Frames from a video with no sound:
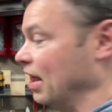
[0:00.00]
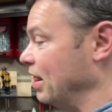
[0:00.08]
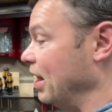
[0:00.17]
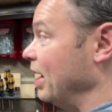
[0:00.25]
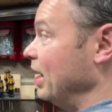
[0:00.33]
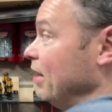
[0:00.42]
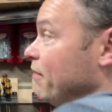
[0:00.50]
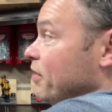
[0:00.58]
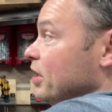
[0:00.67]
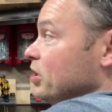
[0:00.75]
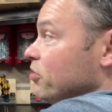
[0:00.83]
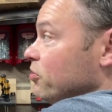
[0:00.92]
that if
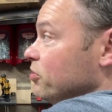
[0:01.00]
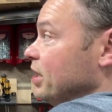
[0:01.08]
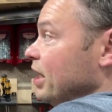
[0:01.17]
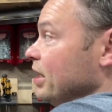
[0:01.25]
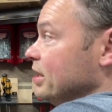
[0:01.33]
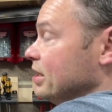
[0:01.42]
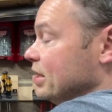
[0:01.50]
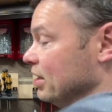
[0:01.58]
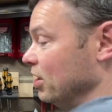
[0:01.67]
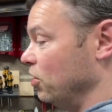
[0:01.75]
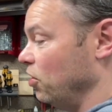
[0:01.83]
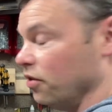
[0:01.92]
this rotates,
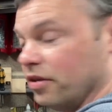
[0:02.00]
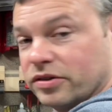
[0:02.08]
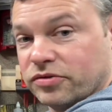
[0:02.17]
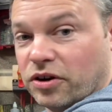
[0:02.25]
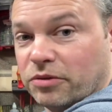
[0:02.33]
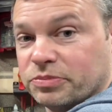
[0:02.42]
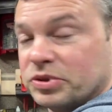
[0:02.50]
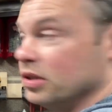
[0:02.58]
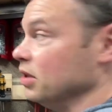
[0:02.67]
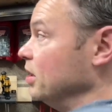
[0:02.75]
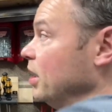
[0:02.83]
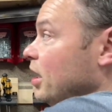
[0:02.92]
nothing drops,
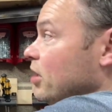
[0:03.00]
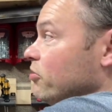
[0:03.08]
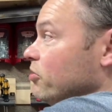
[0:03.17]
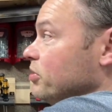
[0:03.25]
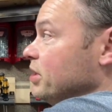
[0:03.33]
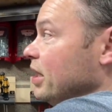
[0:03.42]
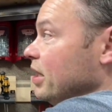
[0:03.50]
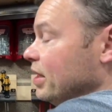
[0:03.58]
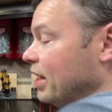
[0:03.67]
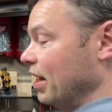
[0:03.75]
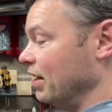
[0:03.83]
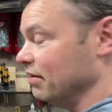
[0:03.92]
it'll rotate it
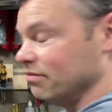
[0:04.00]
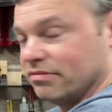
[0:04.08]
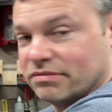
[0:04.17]
again.